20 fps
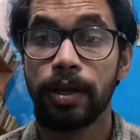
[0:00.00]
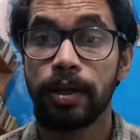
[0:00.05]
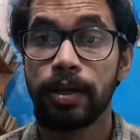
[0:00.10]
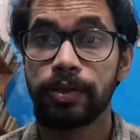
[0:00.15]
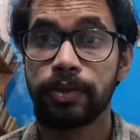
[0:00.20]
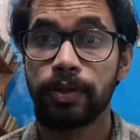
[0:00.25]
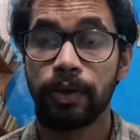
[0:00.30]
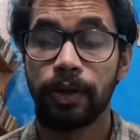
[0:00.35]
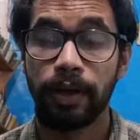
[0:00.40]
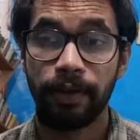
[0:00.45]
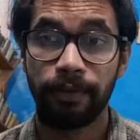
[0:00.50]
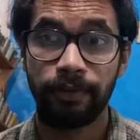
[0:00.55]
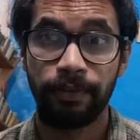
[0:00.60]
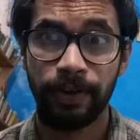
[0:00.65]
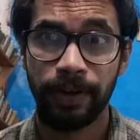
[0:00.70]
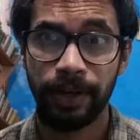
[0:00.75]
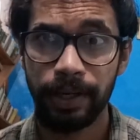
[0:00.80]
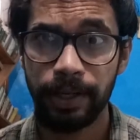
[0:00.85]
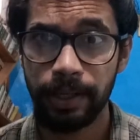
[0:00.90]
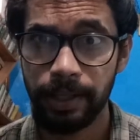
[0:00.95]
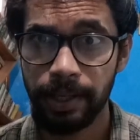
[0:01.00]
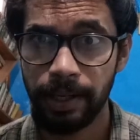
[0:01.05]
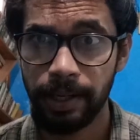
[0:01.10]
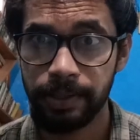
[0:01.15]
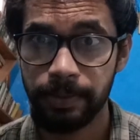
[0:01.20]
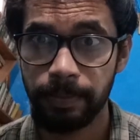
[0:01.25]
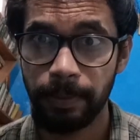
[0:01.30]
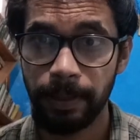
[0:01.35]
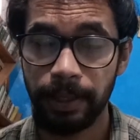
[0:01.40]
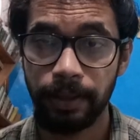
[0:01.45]
So if her
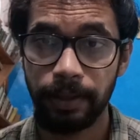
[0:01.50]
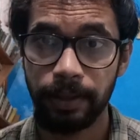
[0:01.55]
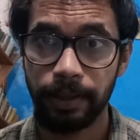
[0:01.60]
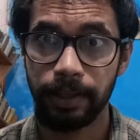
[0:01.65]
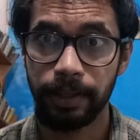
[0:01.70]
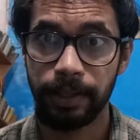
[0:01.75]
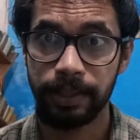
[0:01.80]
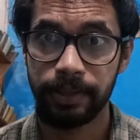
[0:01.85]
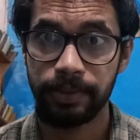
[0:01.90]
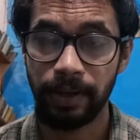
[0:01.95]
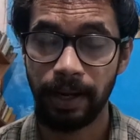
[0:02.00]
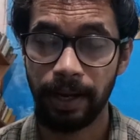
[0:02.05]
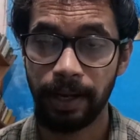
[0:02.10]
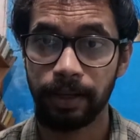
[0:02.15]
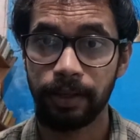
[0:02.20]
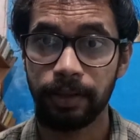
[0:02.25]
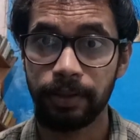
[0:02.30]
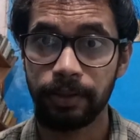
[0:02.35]
husband is trying